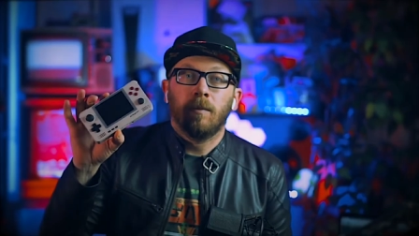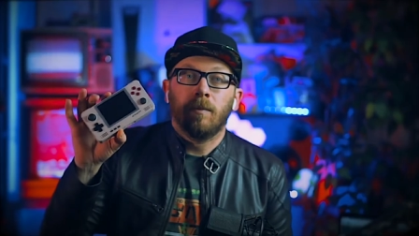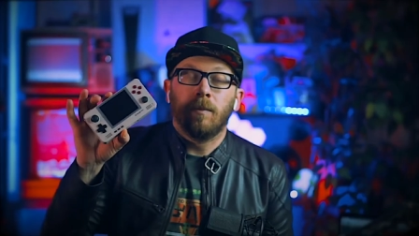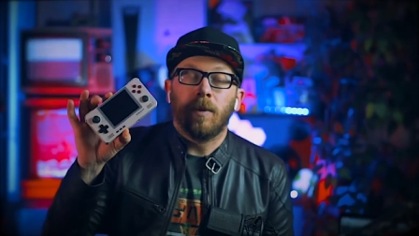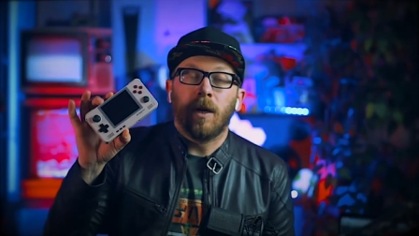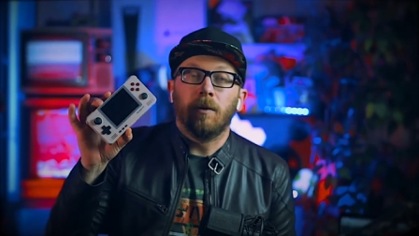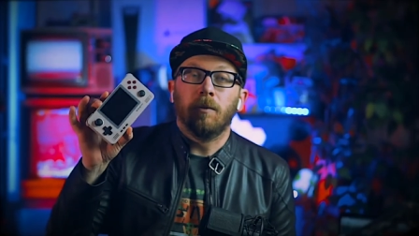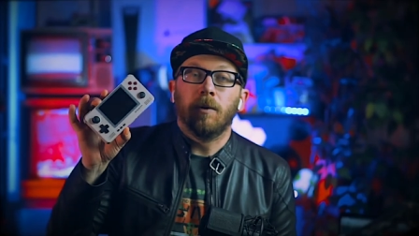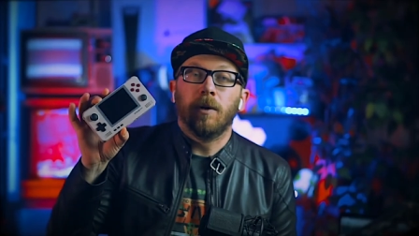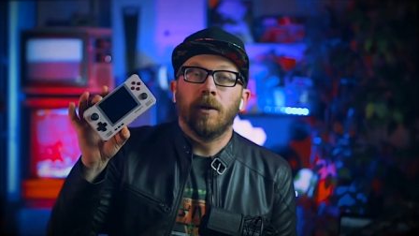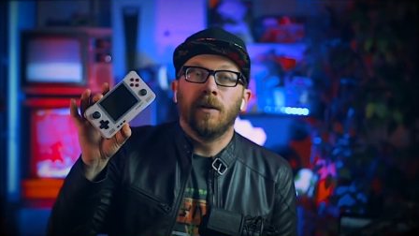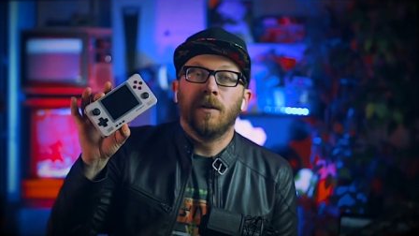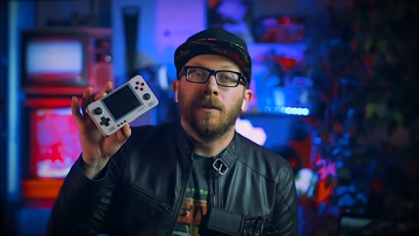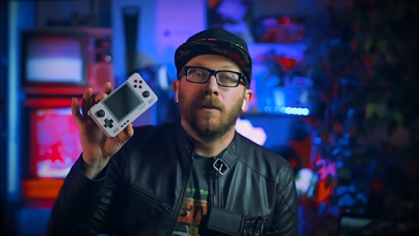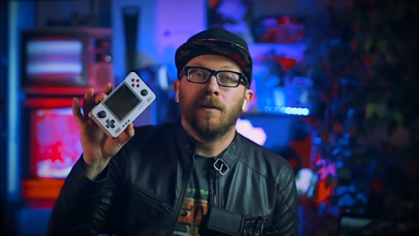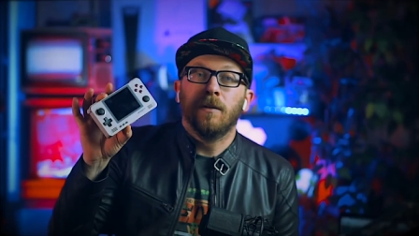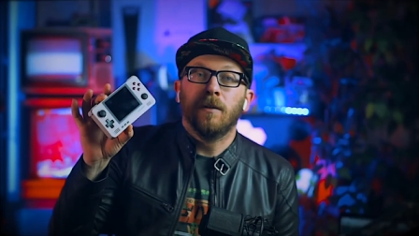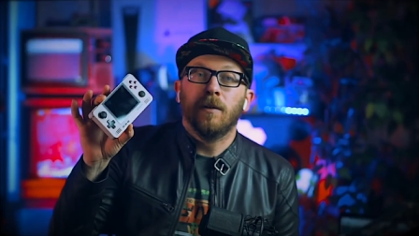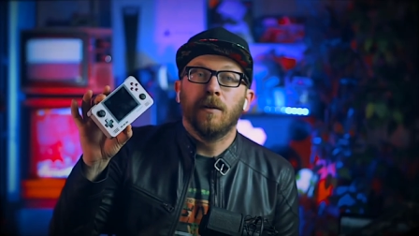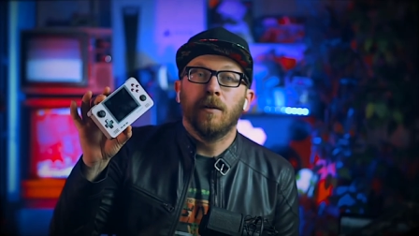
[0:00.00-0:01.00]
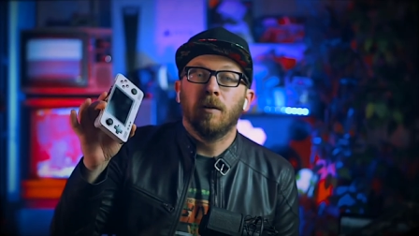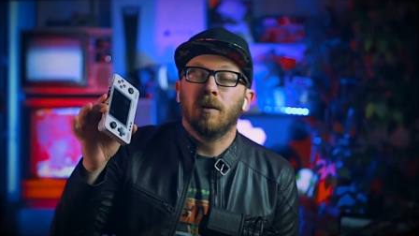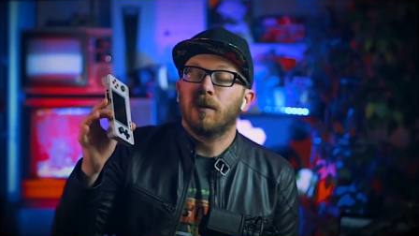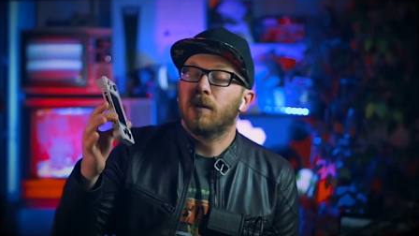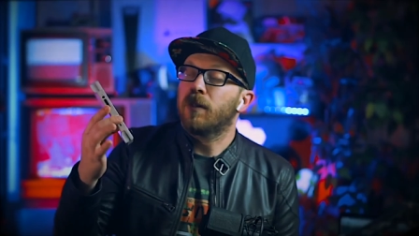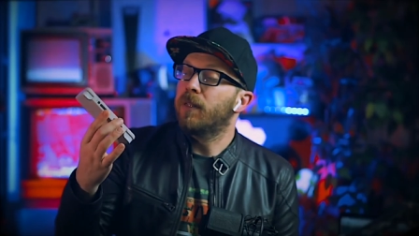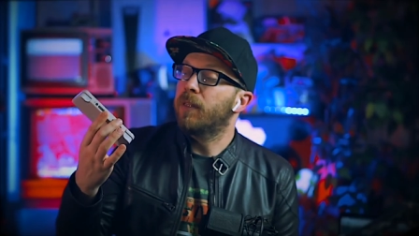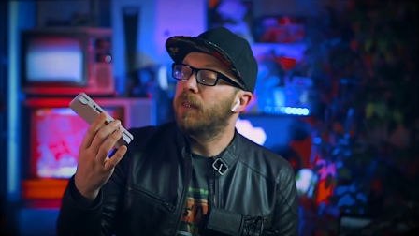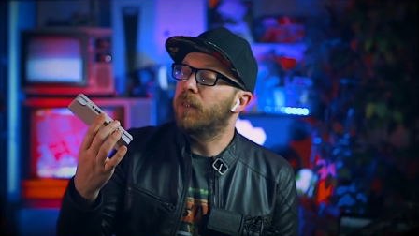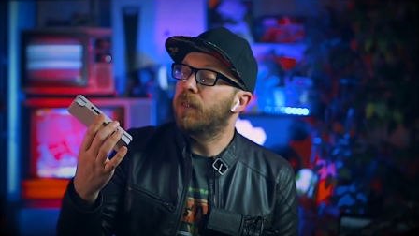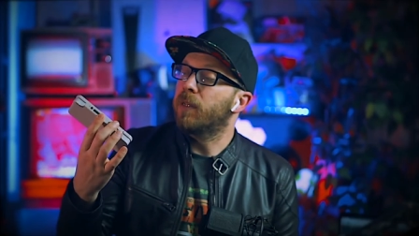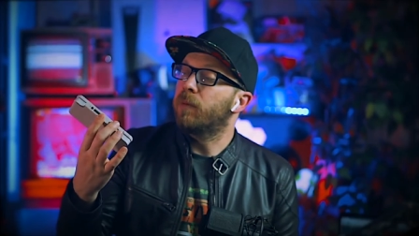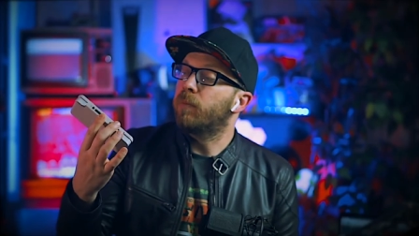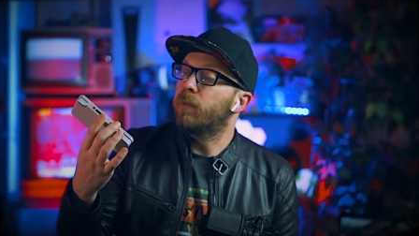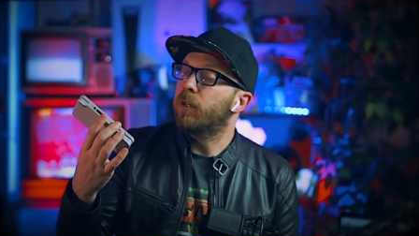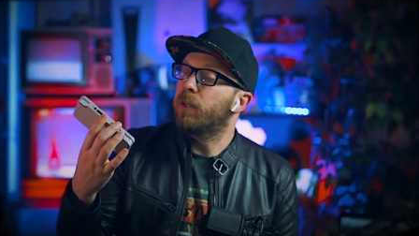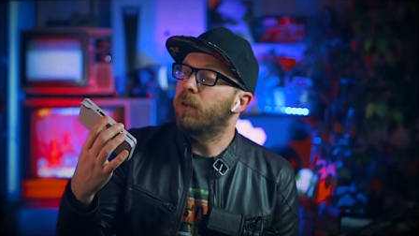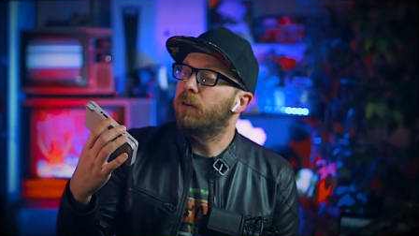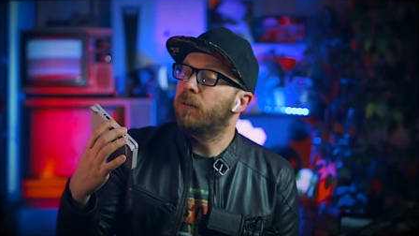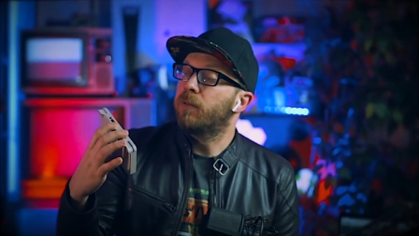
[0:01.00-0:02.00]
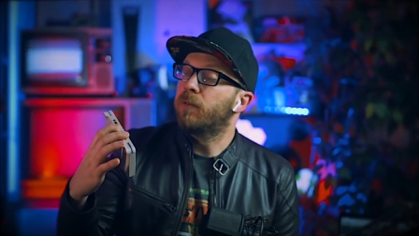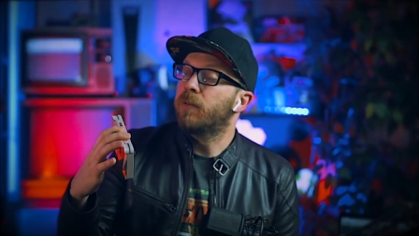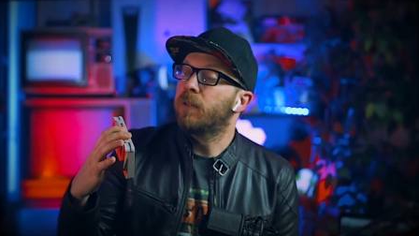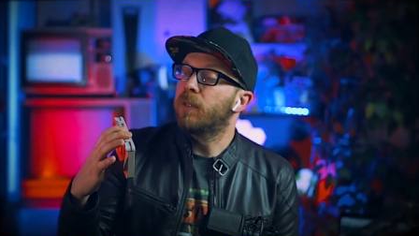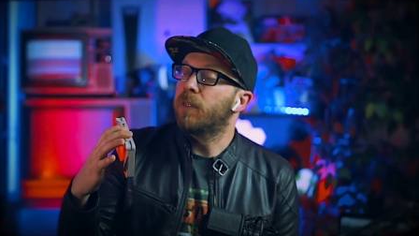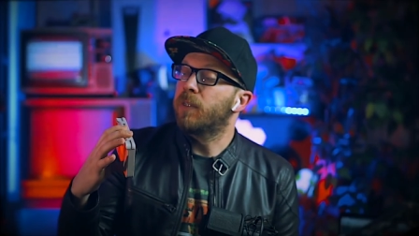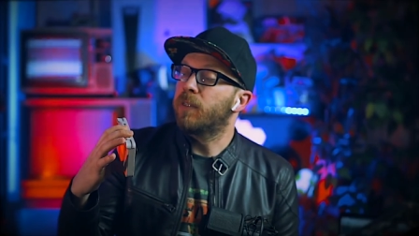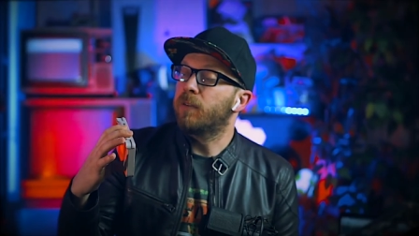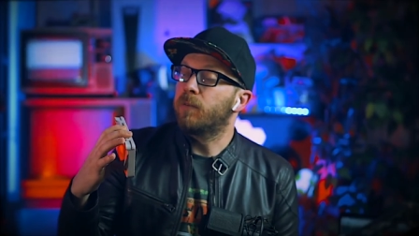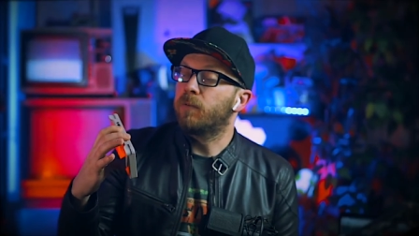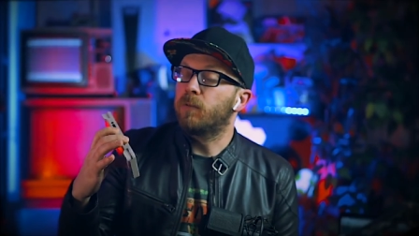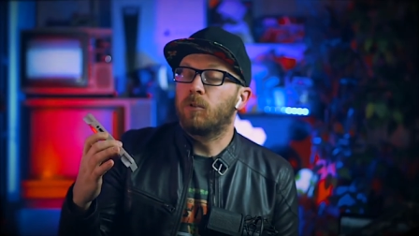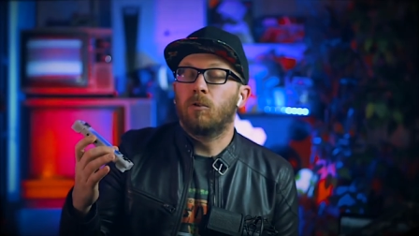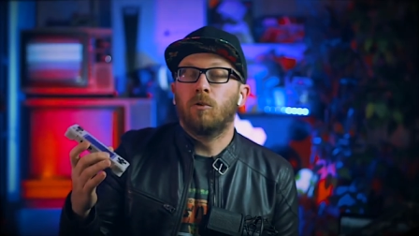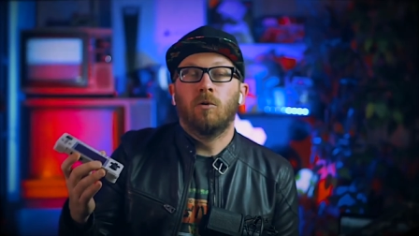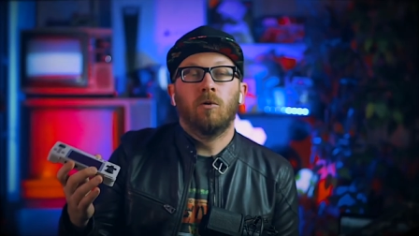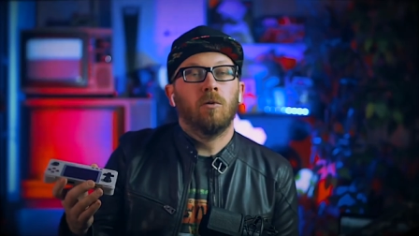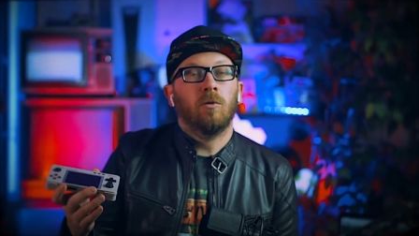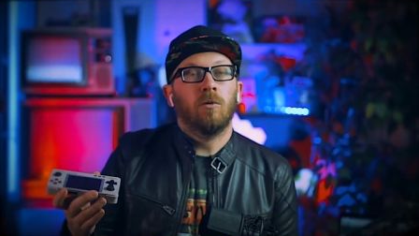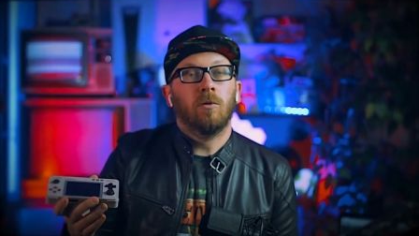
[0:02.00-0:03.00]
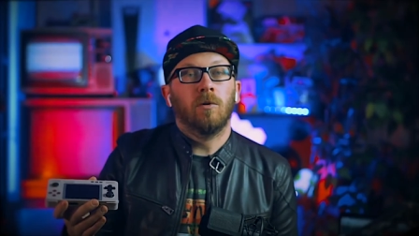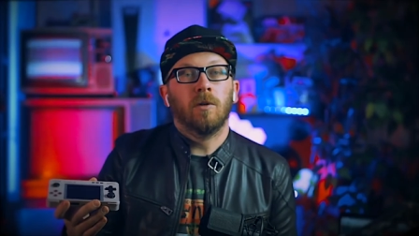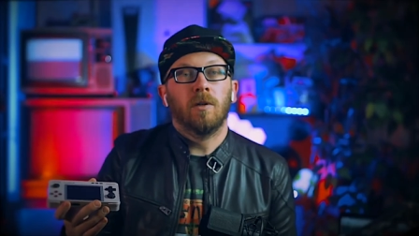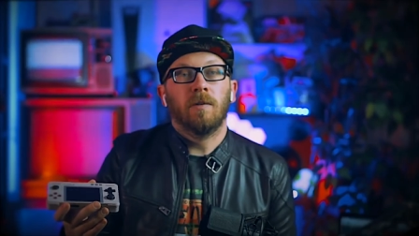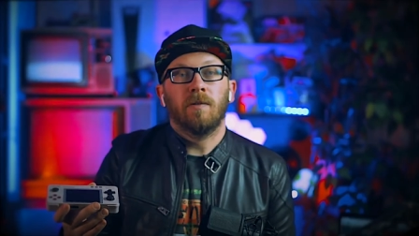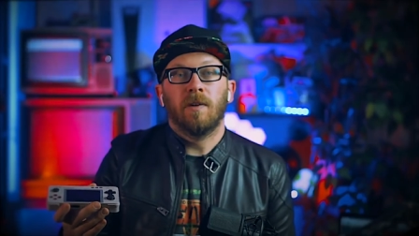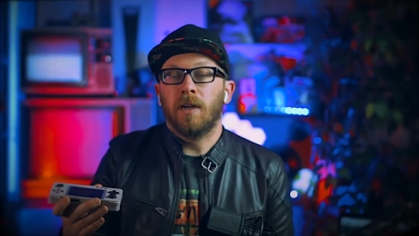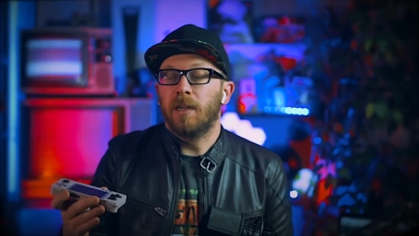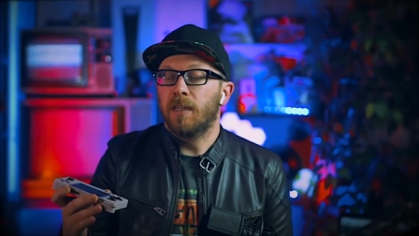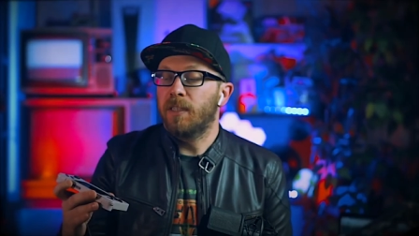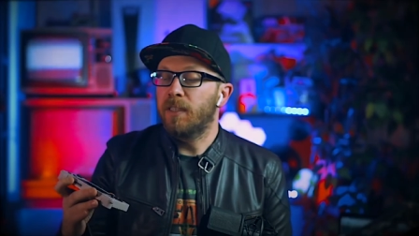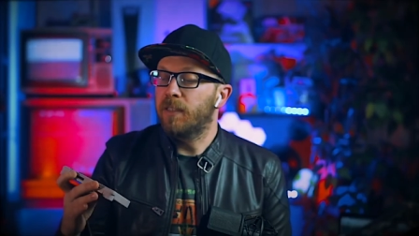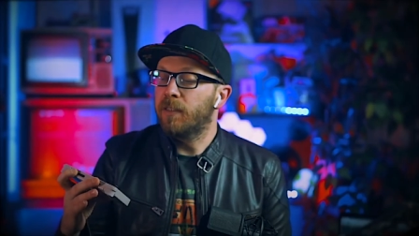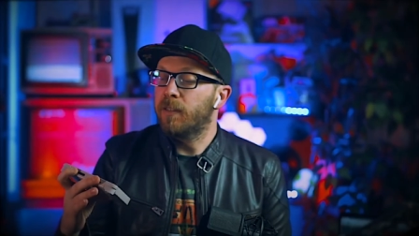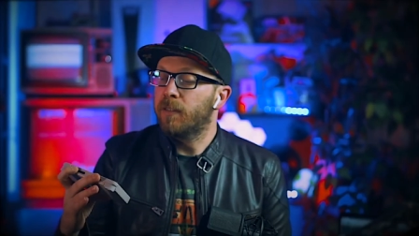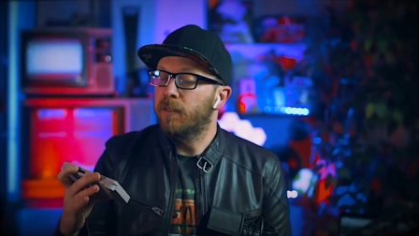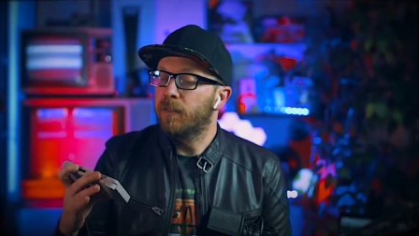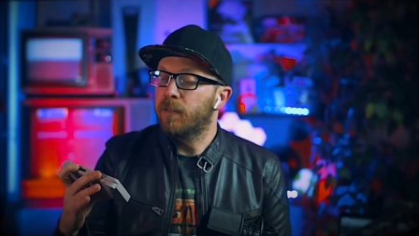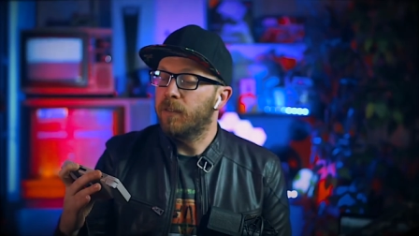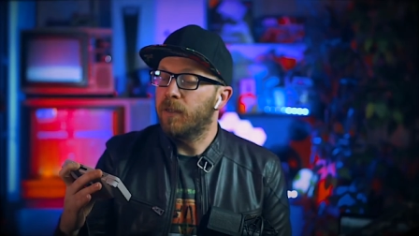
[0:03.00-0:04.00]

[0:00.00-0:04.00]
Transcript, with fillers: buy one in the link below. It's a cool device.